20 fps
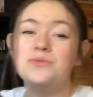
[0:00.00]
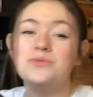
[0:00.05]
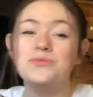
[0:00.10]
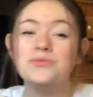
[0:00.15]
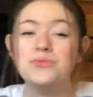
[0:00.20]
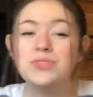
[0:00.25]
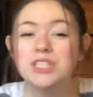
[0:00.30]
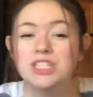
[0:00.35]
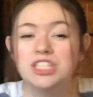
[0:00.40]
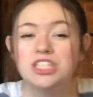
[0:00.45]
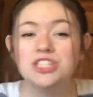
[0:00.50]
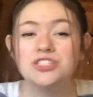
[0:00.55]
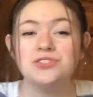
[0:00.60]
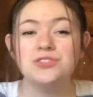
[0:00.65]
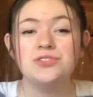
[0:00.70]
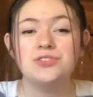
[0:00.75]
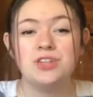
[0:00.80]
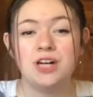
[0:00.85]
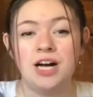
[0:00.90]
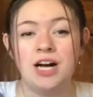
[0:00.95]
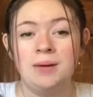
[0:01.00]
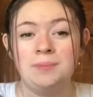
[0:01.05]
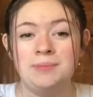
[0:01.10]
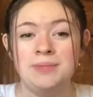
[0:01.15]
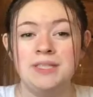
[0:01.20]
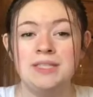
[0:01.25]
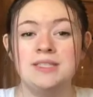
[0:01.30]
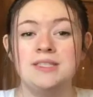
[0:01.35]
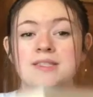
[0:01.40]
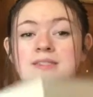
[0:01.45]
original
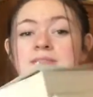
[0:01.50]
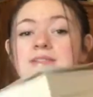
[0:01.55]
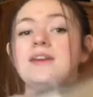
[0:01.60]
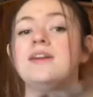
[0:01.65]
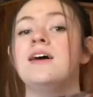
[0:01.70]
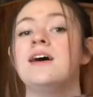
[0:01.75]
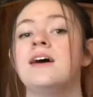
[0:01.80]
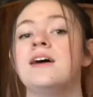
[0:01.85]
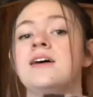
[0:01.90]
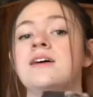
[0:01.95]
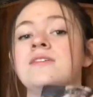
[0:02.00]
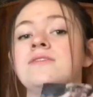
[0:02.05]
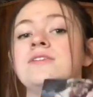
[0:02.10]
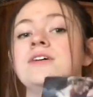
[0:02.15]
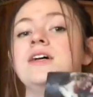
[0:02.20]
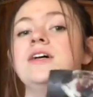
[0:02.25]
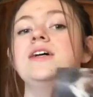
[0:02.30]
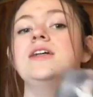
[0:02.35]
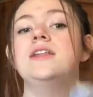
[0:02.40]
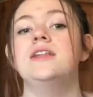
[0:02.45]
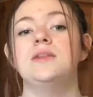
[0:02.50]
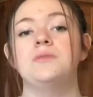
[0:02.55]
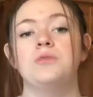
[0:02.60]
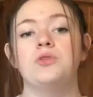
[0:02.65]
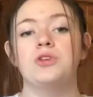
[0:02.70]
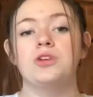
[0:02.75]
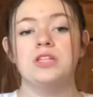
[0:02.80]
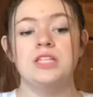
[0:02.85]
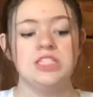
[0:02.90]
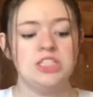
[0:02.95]
copies of the
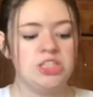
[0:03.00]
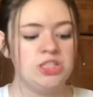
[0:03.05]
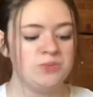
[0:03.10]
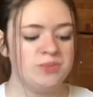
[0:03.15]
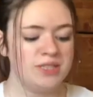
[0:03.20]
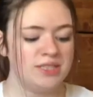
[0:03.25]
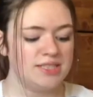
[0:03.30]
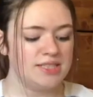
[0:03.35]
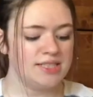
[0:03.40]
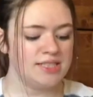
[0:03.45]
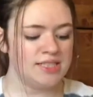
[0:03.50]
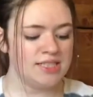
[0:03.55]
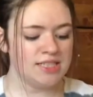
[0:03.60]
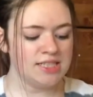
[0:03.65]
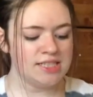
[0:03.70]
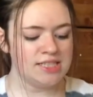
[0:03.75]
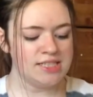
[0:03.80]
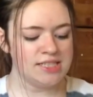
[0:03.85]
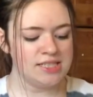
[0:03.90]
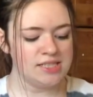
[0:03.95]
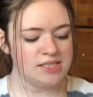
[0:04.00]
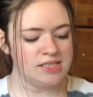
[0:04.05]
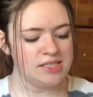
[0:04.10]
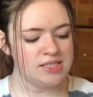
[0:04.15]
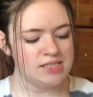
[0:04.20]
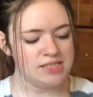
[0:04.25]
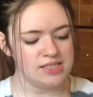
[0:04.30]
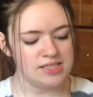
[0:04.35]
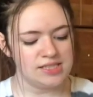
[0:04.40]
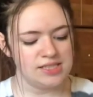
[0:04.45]
Mortal Instruments
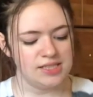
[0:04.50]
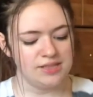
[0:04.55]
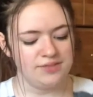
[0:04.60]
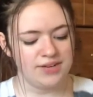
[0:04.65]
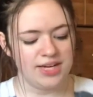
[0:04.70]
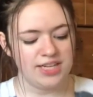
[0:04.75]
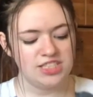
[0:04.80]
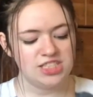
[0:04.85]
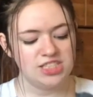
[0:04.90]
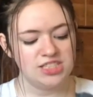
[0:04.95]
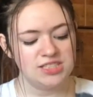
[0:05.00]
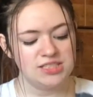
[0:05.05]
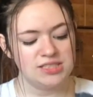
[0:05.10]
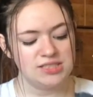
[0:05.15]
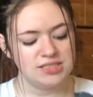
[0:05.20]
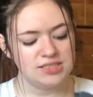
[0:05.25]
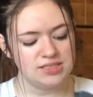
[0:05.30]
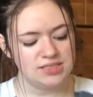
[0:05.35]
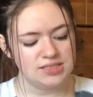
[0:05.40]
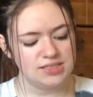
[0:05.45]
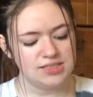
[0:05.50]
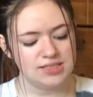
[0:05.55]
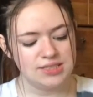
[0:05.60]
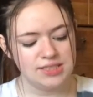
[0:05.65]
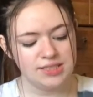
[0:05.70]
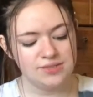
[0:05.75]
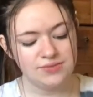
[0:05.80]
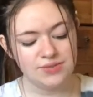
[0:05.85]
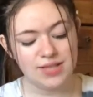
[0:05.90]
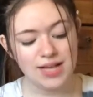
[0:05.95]
series, City of Ashes,
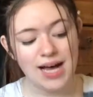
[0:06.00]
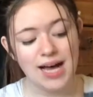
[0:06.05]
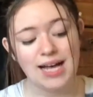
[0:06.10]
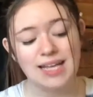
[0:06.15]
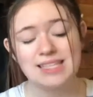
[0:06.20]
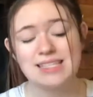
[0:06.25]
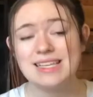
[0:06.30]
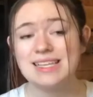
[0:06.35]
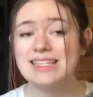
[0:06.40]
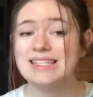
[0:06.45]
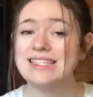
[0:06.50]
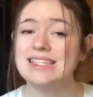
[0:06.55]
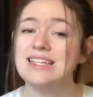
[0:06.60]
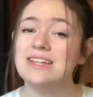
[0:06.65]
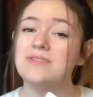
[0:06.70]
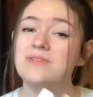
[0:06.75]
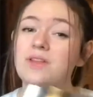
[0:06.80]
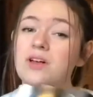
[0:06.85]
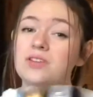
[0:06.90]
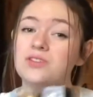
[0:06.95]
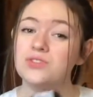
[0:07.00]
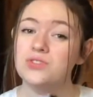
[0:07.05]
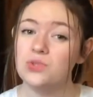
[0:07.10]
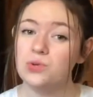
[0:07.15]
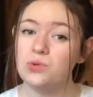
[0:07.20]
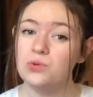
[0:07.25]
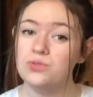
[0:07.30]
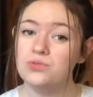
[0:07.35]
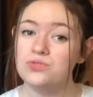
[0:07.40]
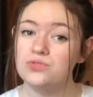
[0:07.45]
City of Glass, and City of Lost
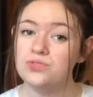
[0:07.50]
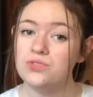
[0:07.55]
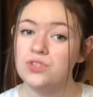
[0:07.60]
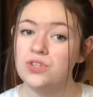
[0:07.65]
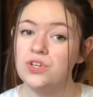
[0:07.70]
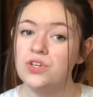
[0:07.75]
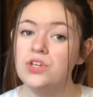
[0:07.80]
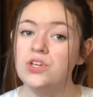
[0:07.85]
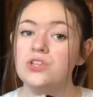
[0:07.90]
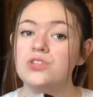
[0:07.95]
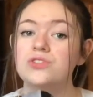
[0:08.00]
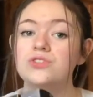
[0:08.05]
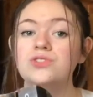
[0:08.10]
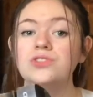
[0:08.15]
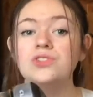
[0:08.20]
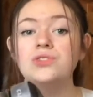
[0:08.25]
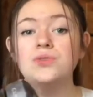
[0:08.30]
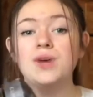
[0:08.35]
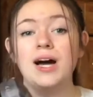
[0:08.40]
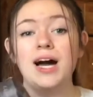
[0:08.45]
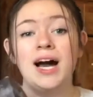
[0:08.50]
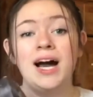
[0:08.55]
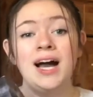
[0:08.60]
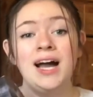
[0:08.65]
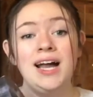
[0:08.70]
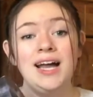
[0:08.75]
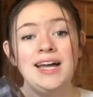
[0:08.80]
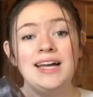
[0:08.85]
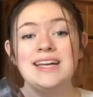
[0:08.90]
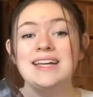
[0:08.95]
Souls. So
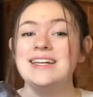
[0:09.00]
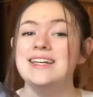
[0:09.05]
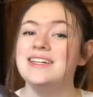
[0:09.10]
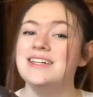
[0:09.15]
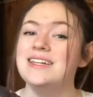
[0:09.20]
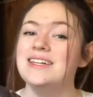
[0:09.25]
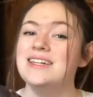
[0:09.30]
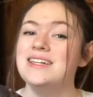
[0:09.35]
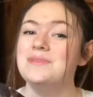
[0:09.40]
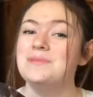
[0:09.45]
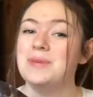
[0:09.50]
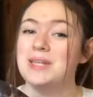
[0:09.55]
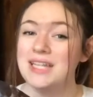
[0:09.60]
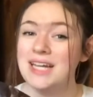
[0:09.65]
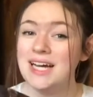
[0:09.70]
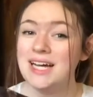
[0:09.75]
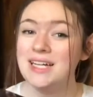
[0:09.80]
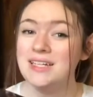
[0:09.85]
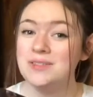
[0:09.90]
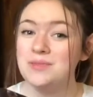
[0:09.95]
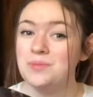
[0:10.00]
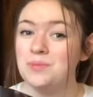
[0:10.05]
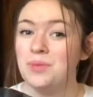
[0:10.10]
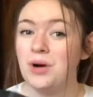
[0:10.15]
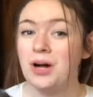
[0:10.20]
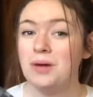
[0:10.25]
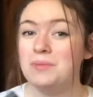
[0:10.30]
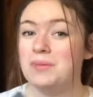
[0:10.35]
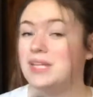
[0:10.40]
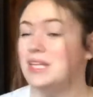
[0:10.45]
my dad
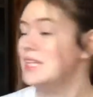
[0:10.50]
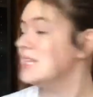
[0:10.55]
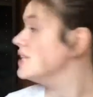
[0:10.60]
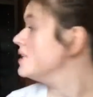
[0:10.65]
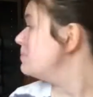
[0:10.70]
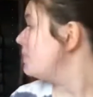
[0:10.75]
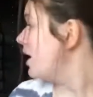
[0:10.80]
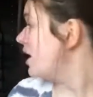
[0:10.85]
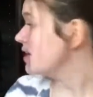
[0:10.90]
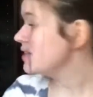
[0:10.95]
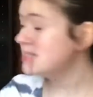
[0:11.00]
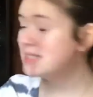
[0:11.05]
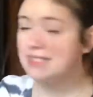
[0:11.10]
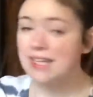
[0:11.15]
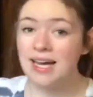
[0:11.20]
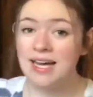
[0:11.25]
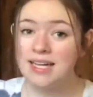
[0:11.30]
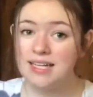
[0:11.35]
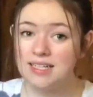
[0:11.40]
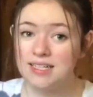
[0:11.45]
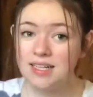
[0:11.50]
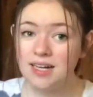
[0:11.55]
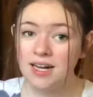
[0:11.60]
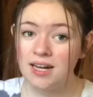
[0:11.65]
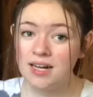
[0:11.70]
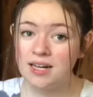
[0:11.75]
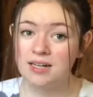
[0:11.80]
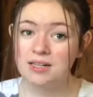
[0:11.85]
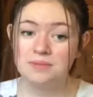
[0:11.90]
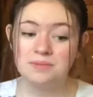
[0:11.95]
bought me the box set
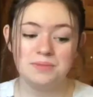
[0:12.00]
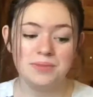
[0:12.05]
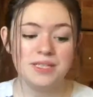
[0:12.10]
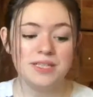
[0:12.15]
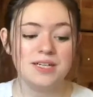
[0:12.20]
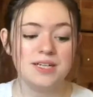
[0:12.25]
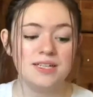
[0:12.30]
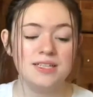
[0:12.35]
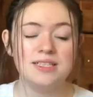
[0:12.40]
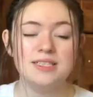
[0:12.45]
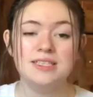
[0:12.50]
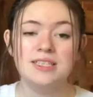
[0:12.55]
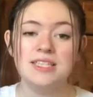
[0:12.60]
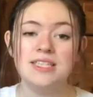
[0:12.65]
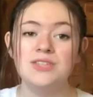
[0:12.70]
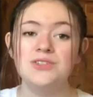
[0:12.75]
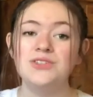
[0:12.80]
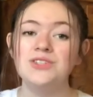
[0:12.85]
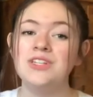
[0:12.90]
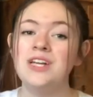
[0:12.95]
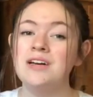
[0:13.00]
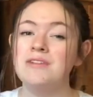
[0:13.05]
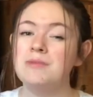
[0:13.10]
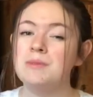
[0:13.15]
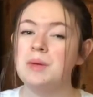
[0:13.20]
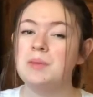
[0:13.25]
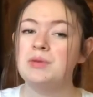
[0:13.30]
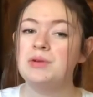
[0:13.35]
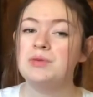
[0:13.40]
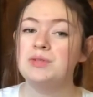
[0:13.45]
because he could not
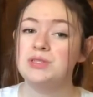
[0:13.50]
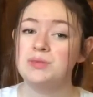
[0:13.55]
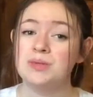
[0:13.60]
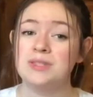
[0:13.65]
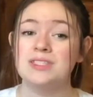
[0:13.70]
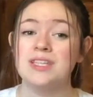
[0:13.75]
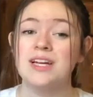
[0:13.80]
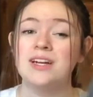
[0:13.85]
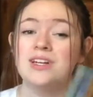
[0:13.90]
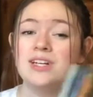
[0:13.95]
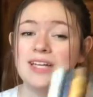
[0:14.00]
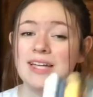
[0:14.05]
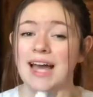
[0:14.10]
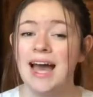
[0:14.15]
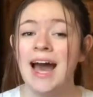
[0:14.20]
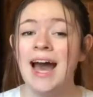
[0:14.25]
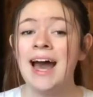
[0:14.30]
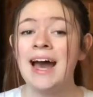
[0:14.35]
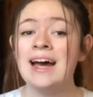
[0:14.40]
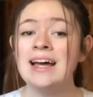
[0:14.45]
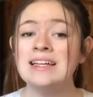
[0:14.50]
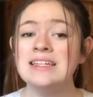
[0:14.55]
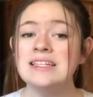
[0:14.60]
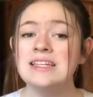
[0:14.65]
remember which ones I already had,